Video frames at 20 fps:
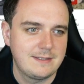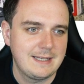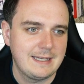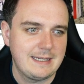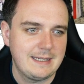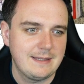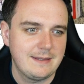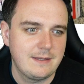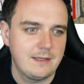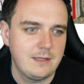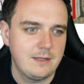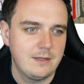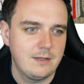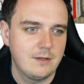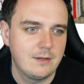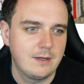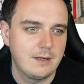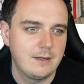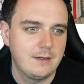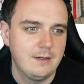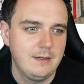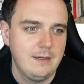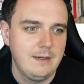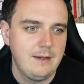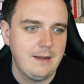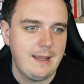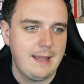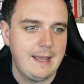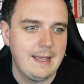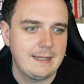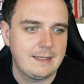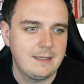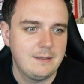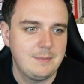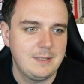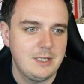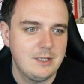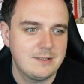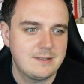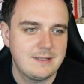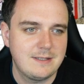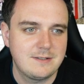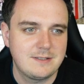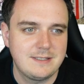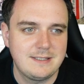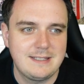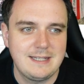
ticket that you're going to be using. There's the